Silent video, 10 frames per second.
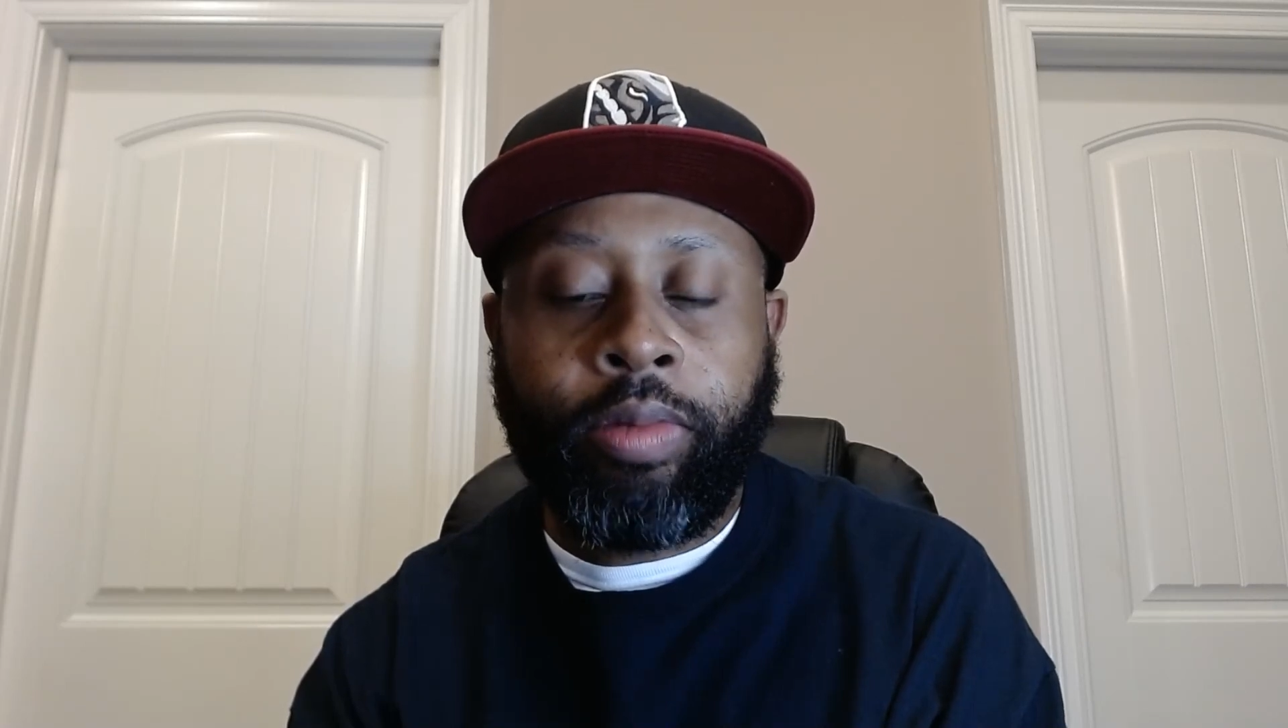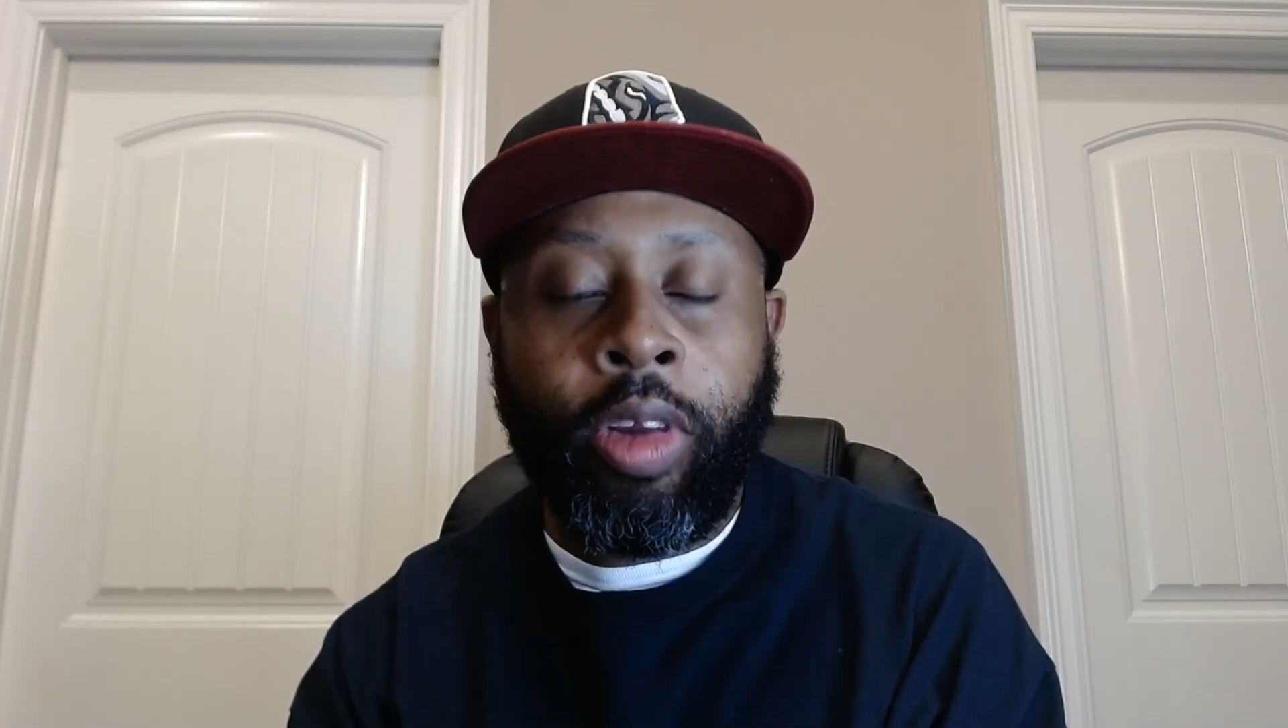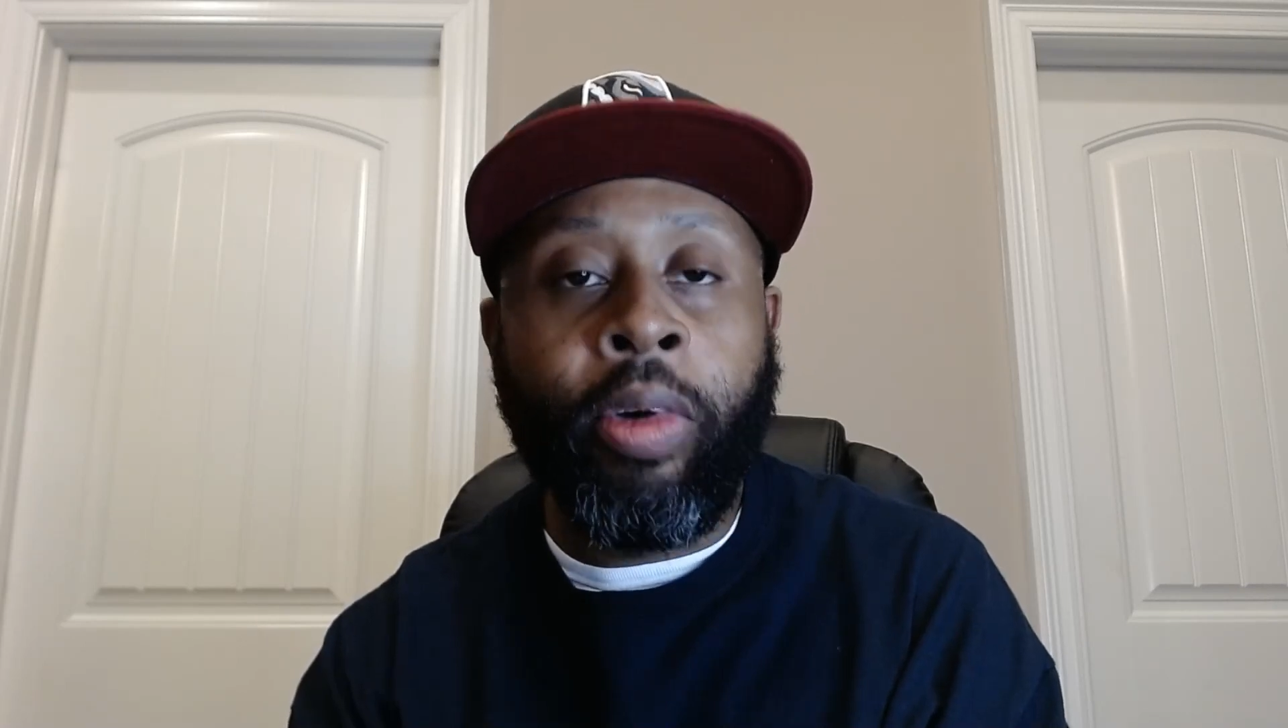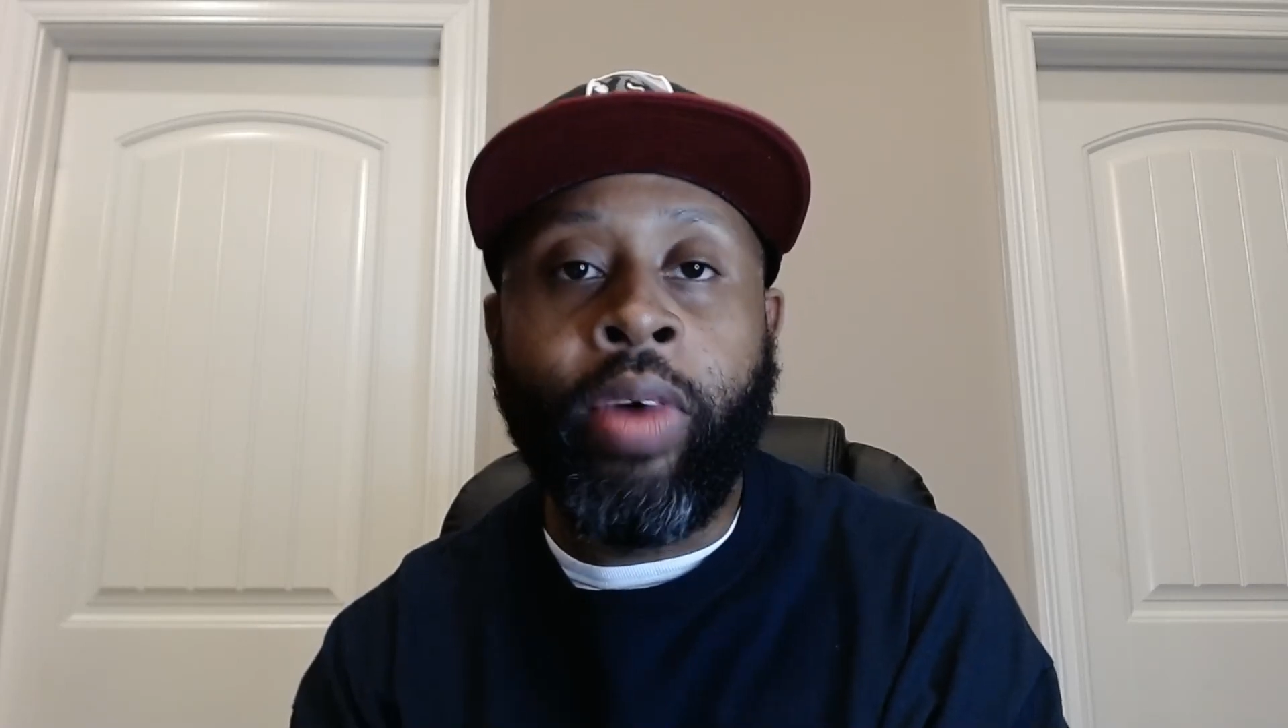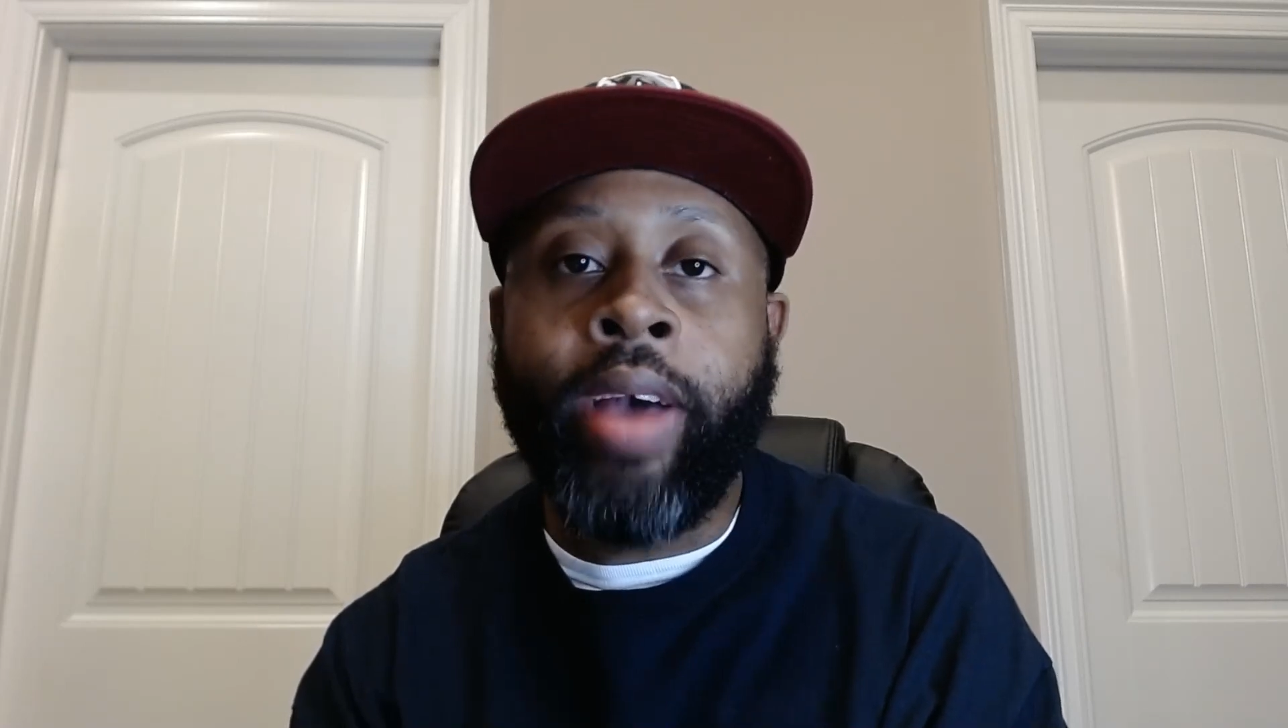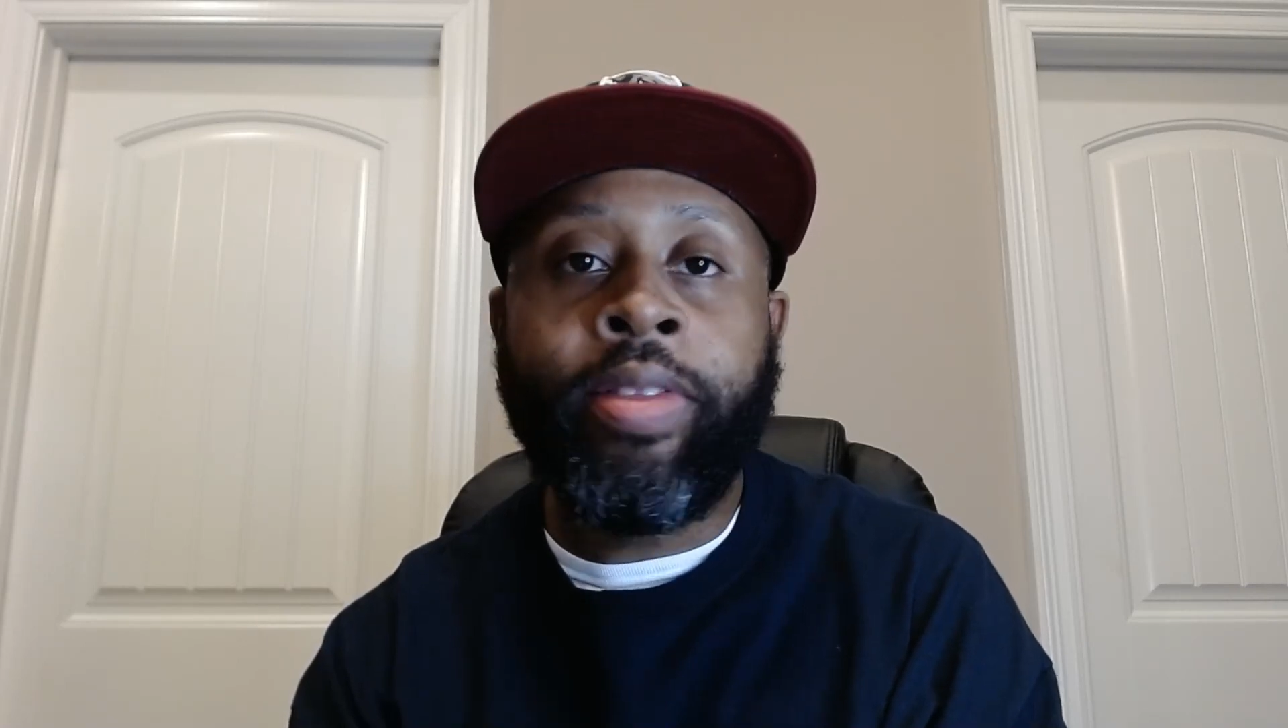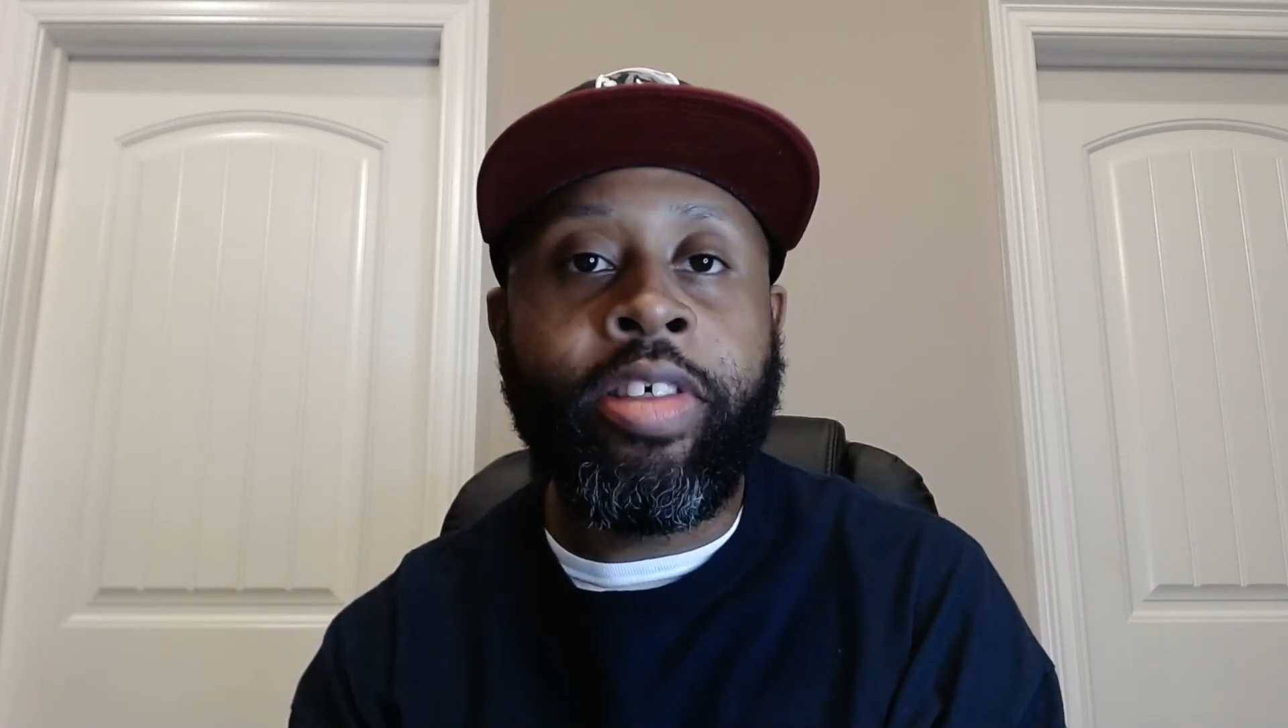But we have to